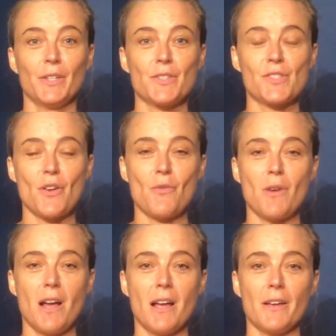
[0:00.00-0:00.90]
So
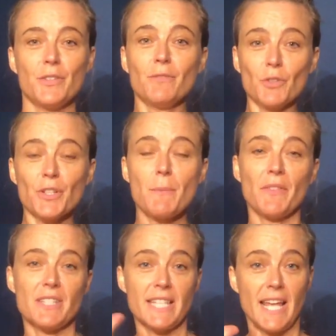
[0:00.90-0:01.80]
you've learned about
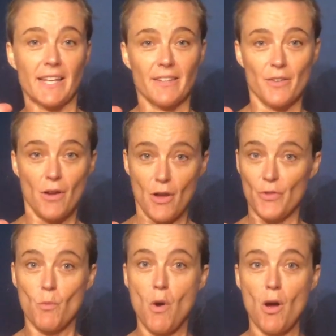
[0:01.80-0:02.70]
the tick on
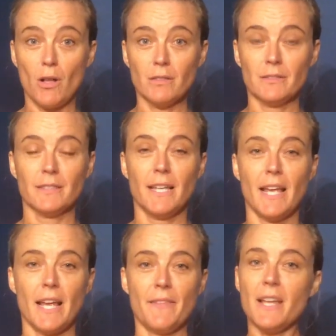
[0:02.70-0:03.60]
the wall,
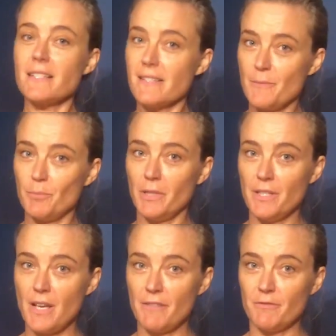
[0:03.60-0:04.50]
and that's simple
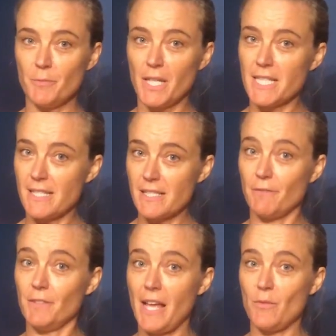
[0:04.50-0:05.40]
enough because it's a
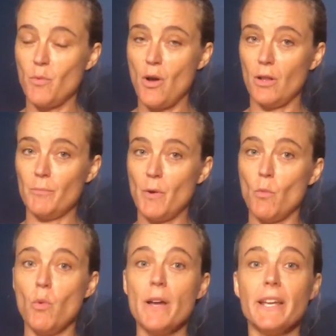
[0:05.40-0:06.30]
flat wall. But
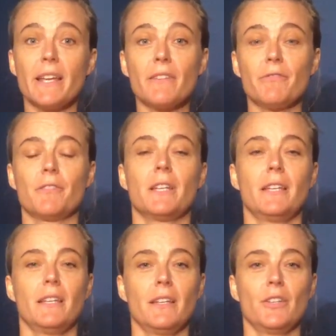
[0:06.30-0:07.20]
what if
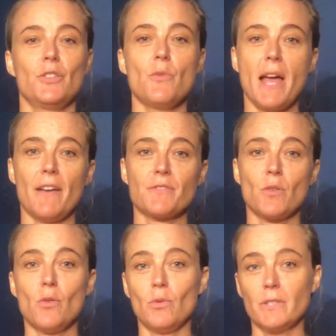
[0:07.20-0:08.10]
you have to
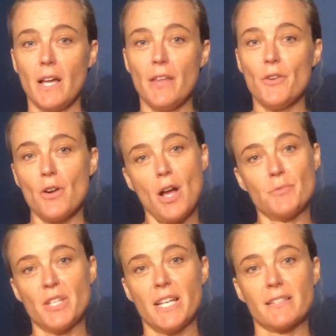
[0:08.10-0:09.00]
hold other
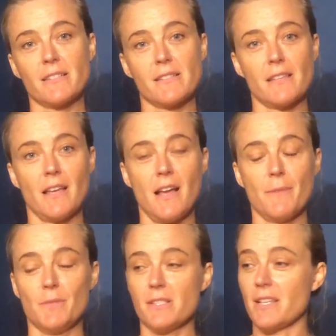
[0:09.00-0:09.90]
objects,
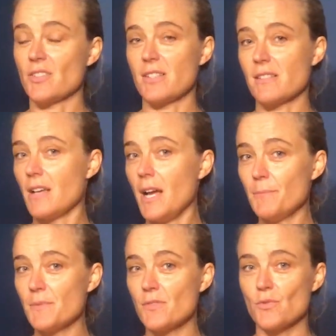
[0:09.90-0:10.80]
such as
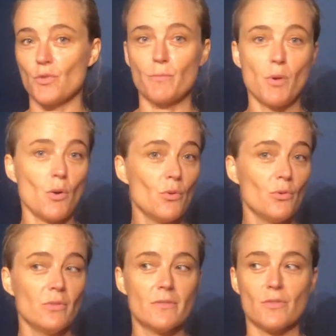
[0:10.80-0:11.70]
cups or
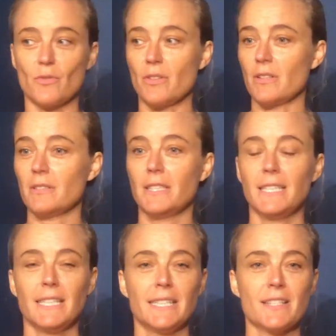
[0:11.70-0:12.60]
poles or
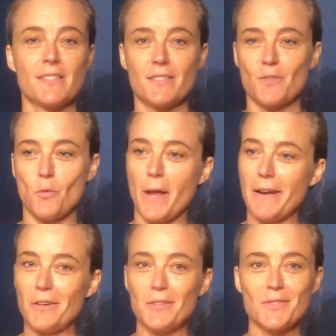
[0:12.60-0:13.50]

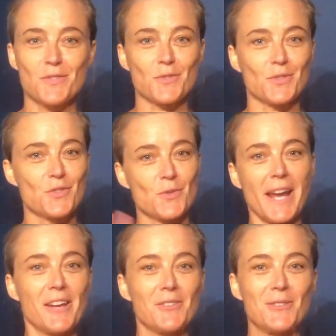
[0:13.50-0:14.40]
squares or
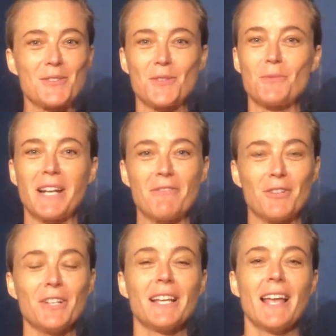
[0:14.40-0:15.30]
triangles or
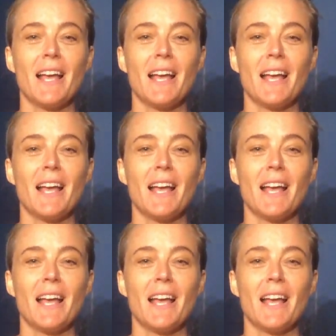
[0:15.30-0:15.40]
whatever?